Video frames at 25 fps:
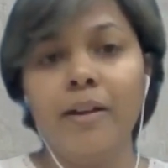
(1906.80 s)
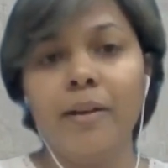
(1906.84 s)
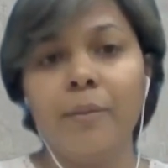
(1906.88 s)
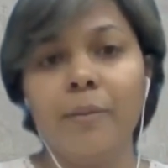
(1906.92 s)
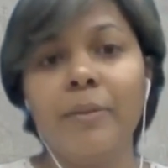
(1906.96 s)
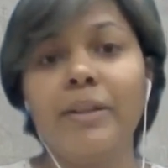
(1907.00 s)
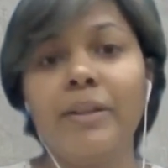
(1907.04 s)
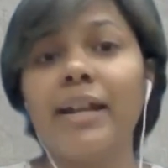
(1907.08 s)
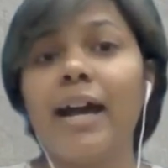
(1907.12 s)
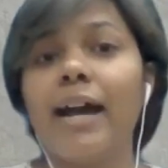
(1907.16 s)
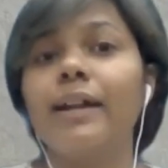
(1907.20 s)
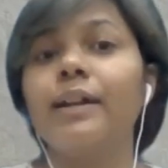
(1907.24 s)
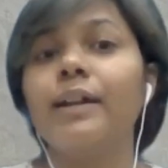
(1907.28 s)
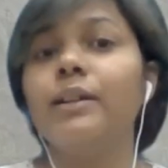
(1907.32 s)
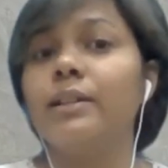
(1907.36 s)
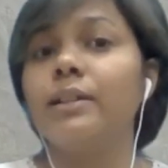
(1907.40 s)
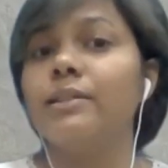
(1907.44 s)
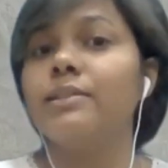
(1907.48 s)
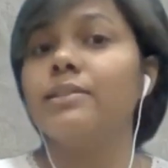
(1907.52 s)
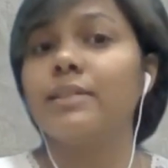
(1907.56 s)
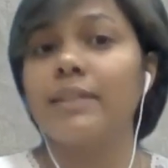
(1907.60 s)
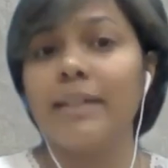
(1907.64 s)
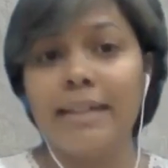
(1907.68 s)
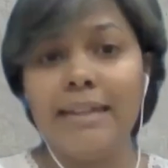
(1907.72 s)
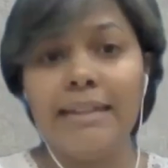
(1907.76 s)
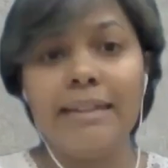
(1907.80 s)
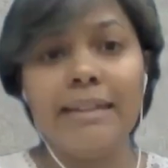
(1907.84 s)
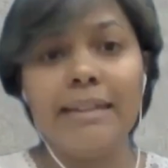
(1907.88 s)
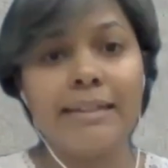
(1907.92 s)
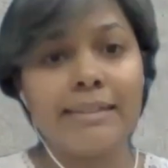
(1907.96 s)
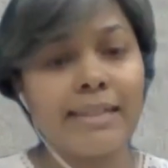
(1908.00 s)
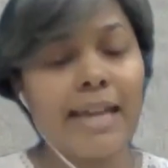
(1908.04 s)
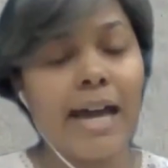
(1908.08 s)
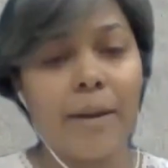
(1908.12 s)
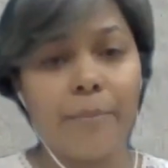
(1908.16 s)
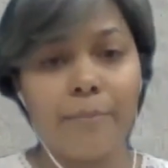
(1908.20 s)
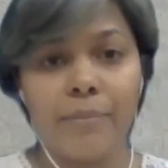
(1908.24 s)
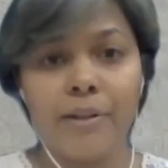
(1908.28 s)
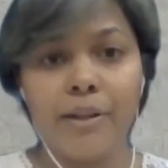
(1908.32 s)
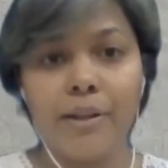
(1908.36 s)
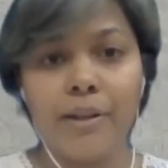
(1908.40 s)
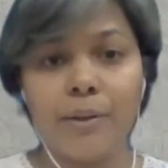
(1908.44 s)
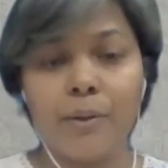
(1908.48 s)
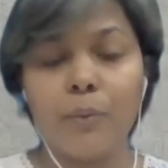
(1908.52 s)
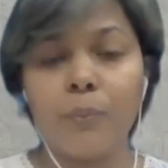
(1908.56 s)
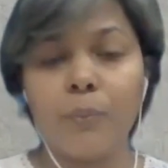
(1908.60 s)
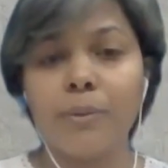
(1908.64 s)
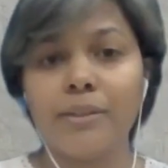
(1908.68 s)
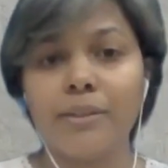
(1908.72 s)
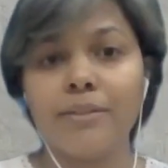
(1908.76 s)
miraculous healing happening
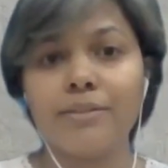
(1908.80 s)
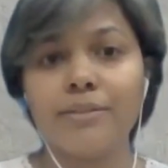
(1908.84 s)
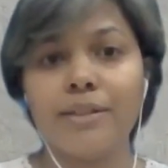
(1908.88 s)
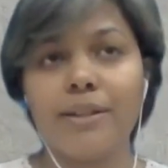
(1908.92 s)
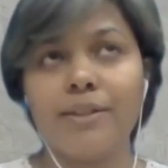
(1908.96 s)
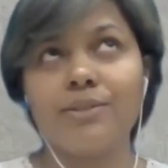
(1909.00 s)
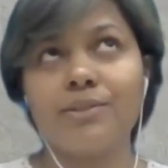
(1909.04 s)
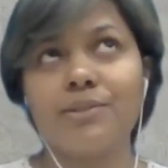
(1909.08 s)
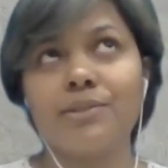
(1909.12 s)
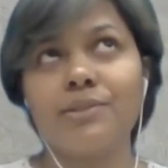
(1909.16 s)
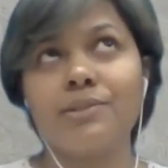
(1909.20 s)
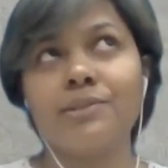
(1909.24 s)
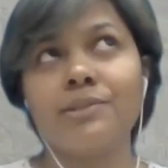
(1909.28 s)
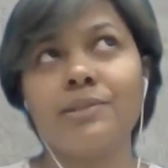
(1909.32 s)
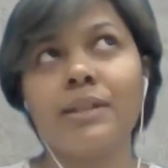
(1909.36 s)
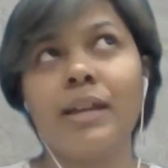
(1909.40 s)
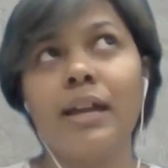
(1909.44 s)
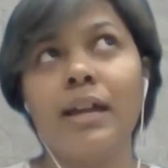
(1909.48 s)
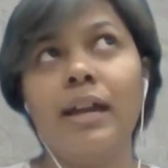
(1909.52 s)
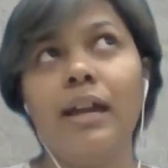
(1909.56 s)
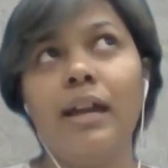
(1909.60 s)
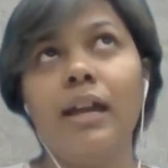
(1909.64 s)
with the sessions.